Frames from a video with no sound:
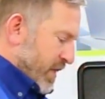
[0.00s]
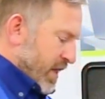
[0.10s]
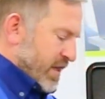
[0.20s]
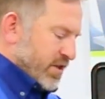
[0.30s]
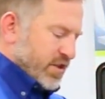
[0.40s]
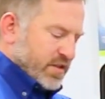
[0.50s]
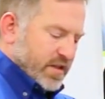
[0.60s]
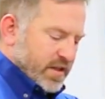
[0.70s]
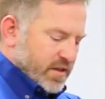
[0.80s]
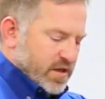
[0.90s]
And then just
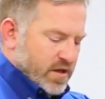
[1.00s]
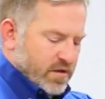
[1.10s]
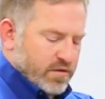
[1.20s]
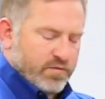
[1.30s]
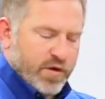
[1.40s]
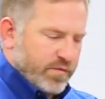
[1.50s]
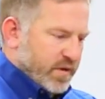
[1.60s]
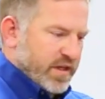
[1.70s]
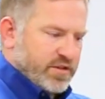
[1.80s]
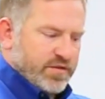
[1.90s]
like the
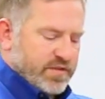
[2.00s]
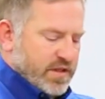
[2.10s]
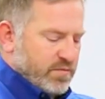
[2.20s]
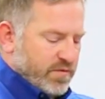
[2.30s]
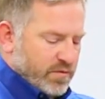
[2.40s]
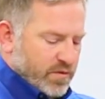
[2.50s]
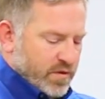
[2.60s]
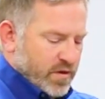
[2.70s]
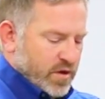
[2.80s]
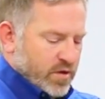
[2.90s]
rover kits you've seen
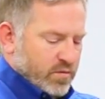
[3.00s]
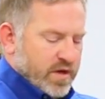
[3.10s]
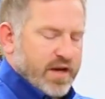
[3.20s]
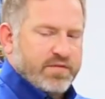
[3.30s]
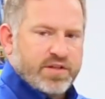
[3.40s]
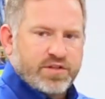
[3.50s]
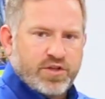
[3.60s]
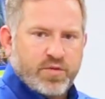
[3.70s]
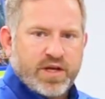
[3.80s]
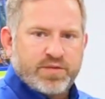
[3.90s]
before, we have
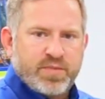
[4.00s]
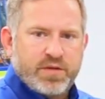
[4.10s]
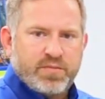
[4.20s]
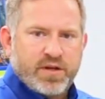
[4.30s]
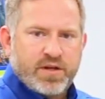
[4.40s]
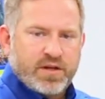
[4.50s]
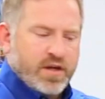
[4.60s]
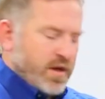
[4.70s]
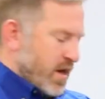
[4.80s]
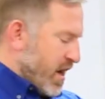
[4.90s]
this USB plug
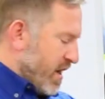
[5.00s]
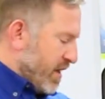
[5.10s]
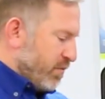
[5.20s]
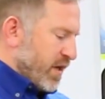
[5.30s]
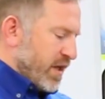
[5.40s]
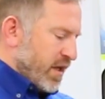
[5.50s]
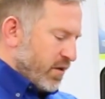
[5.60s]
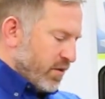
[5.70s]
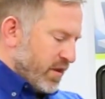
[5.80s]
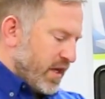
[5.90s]

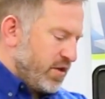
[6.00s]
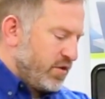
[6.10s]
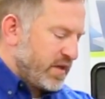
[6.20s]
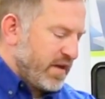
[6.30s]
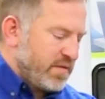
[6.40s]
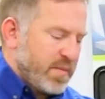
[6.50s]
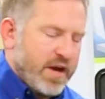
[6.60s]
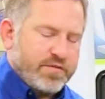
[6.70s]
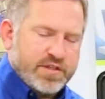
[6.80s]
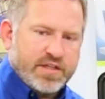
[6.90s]
that you can have the
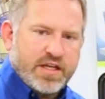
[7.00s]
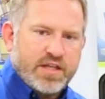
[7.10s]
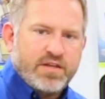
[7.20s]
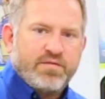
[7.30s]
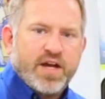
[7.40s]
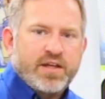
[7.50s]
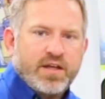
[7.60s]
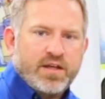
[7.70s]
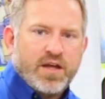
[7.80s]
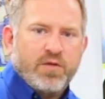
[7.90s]
batteries in the
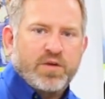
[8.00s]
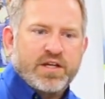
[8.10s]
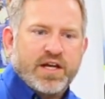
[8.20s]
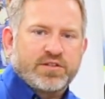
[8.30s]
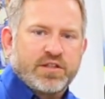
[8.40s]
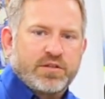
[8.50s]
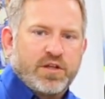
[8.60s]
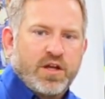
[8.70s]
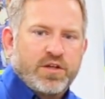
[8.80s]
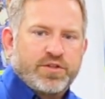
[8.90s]
Viking, and we can actually
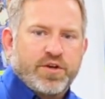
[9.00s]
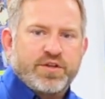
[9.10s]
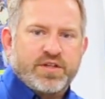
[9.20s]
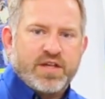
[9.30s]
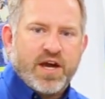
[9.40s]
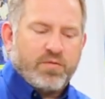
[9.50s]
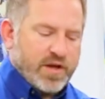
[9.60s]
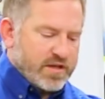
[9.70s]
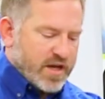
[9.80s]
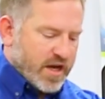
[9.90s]
charge it that
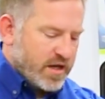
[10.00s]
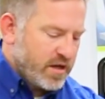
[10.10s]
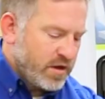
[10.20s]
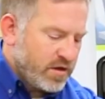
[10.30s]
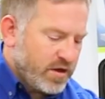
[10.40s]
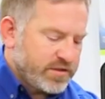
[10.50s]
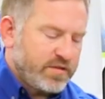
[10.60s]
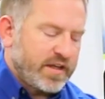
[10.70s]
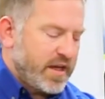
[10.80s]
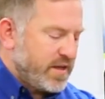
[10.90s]
way, not
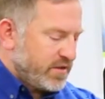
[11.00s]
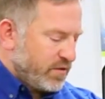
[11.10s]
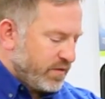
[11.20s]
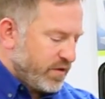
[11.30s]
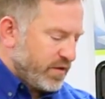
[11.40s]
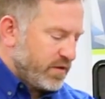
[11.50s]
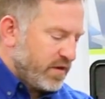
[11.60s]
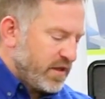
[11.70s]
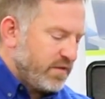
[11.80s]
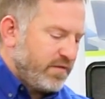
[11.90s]
also the case. So if you're
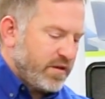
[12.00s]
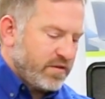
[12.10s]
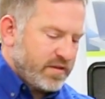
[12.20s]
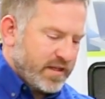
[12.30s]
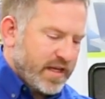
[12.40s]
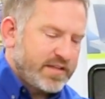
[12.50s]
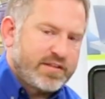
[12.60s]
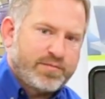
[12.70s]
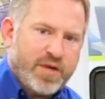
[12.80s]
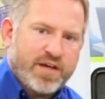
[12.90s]
in the field, the
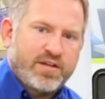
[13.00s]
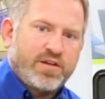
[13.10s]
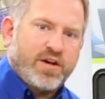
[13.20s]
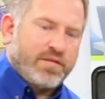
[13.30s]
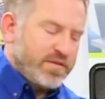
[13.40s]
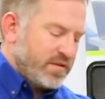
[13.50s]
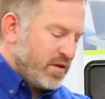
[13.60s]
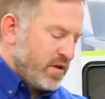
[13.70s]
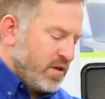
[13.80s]
case is back in the office,